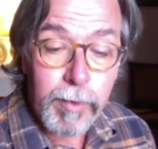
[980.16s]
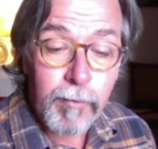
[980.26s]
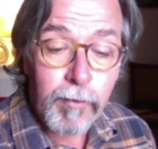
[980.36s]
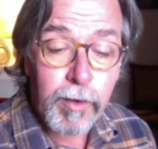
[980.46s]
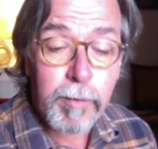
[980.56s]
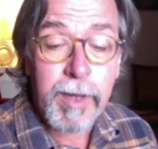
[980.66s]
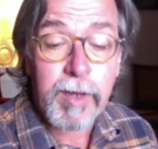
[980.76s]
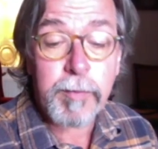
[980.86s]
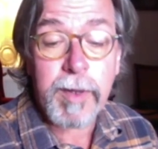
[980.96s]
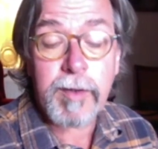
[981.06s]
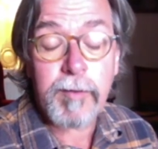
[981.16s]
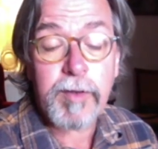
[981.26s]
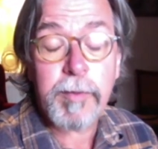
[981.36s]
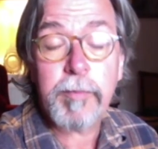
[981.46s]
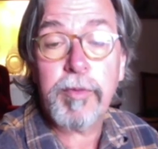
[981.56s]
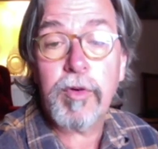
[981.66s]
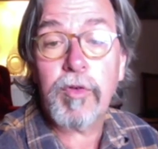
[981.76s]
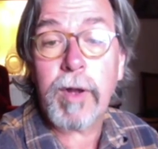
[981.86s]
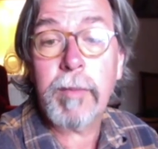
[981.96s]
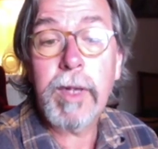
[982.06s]
for the place-based investment
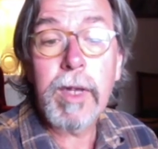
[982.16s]
program,